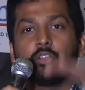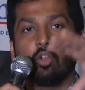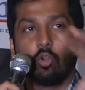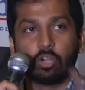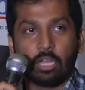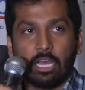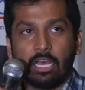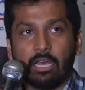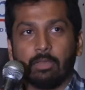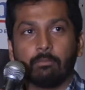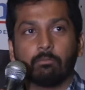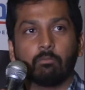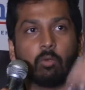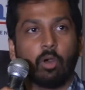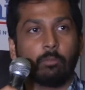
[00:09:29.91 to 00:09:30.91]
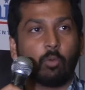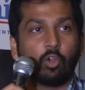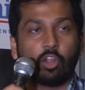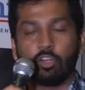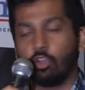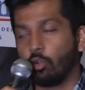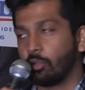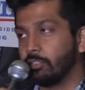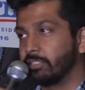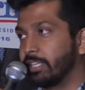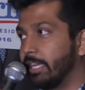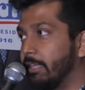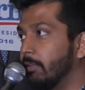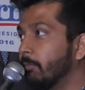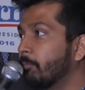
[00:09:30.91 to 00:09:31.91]
more on a local
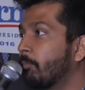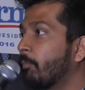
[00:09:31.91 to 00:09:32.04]
scale.